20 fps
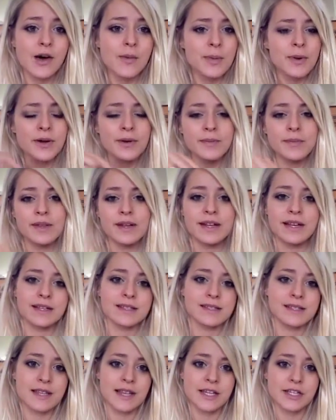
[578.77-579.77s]
I'll put the
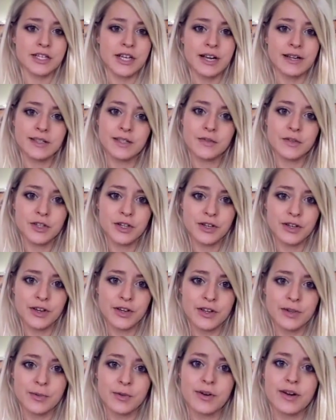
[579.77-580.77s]
links to their channel if you don't know
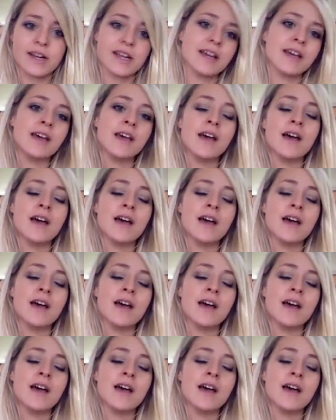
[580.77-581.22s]
them already.